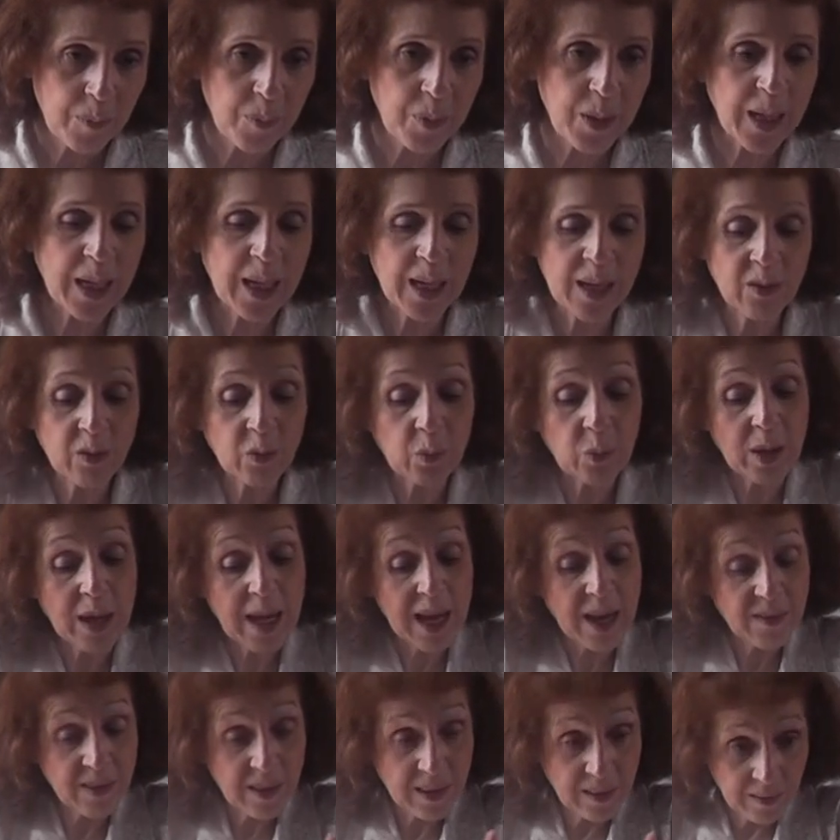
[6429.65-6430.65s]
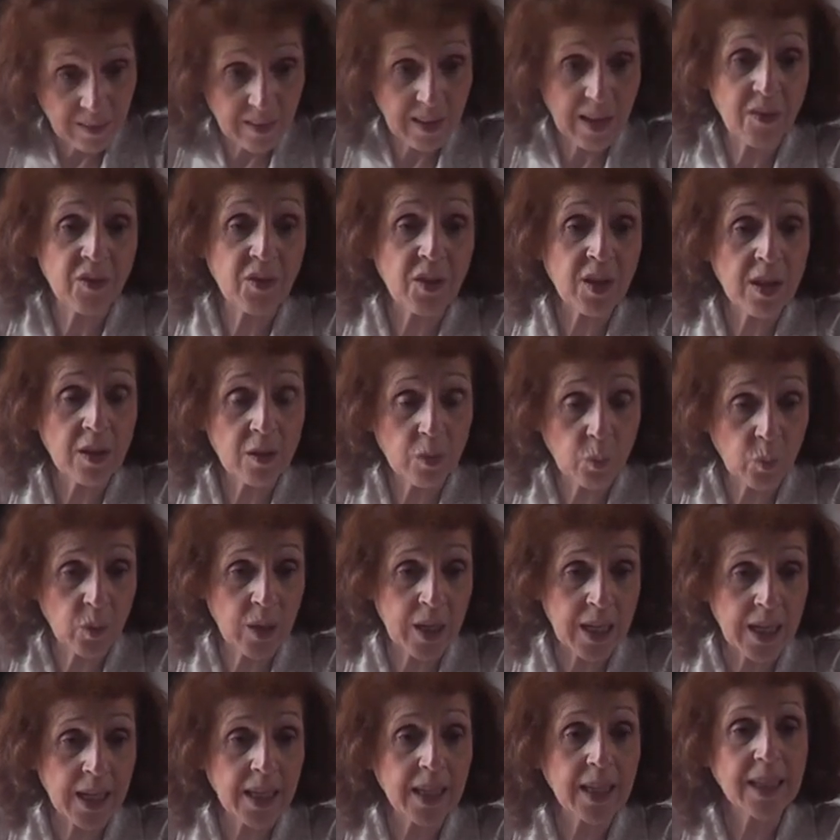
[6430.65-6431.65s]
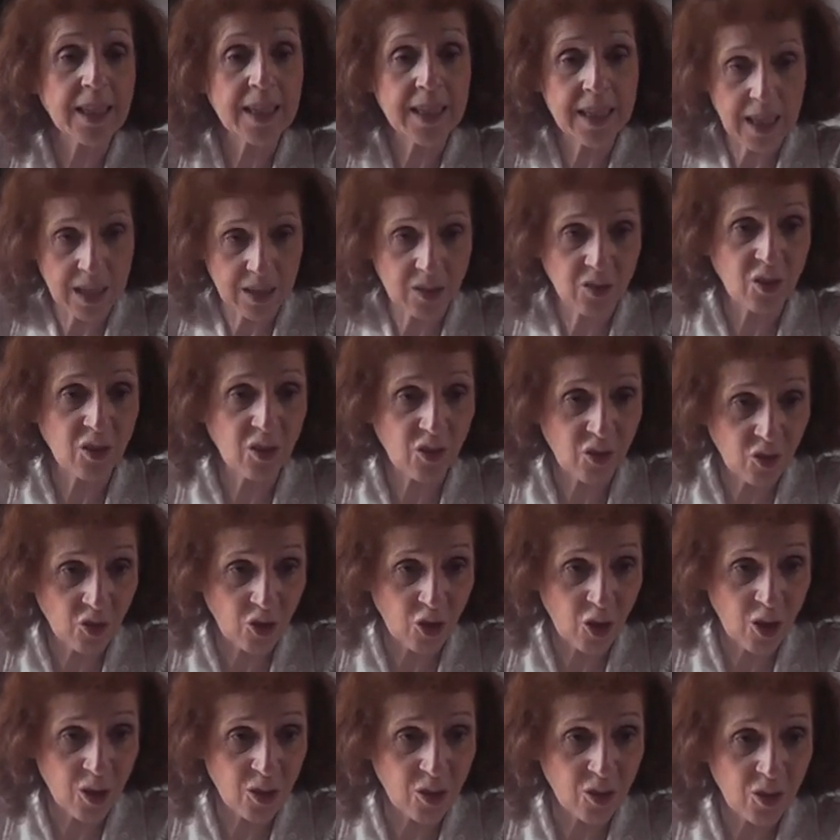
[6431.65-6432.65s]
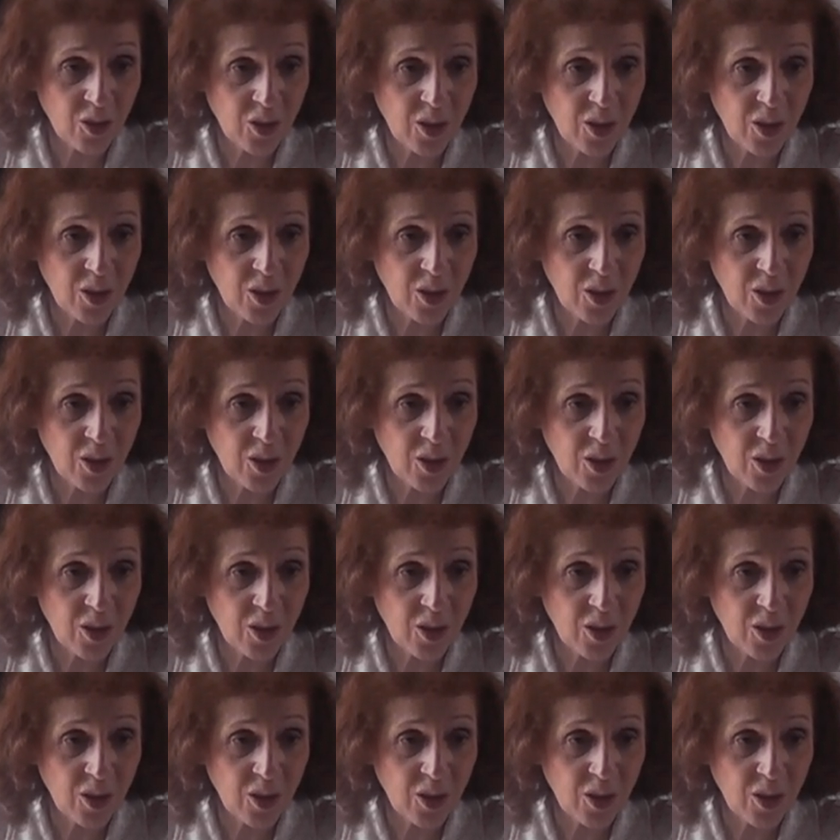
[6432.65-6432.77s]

because we have the 70th week yet to start.